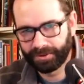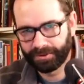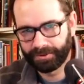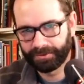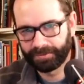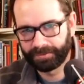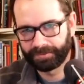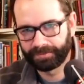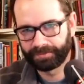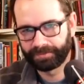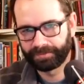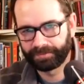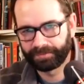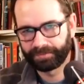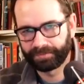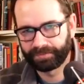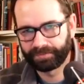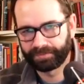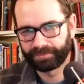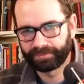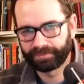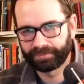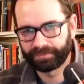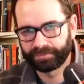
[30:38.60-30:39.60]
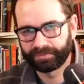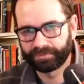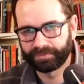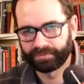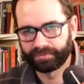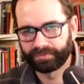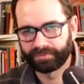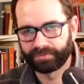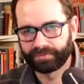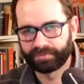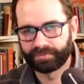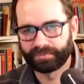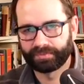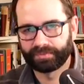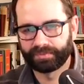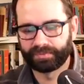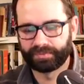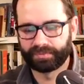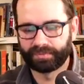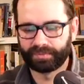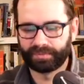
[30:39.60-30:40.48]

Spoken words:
Nobody speaks.